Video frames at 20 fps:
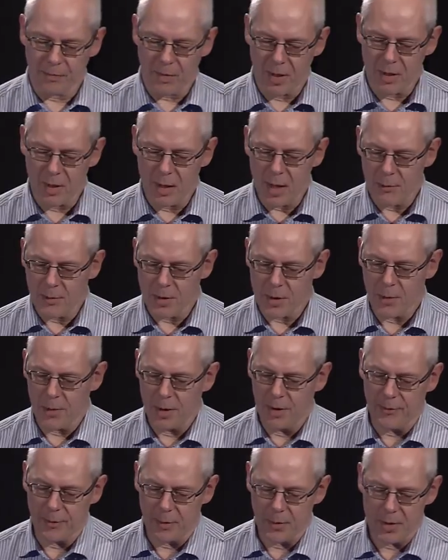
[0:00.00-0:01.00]
So that was
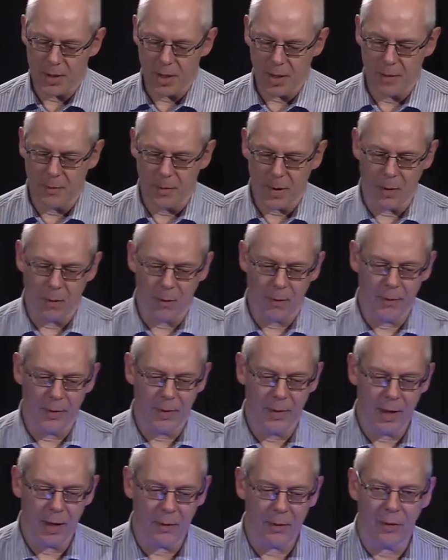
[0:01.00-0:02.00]
2014,
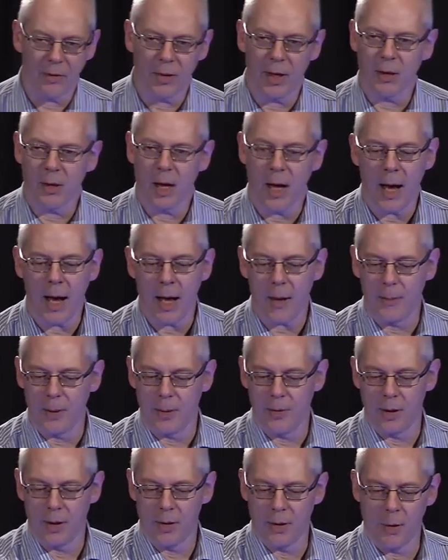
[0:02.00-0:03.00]
but the other thing that
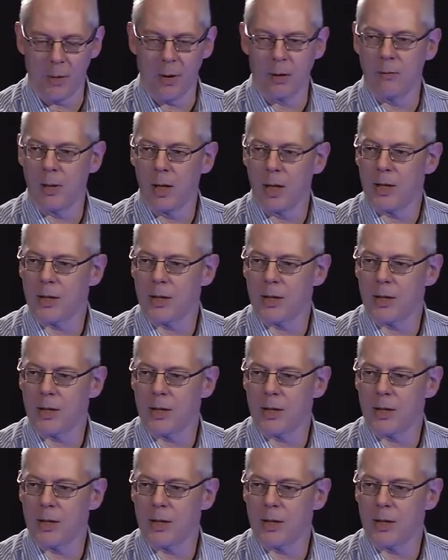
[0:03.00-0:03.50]
happened that no one really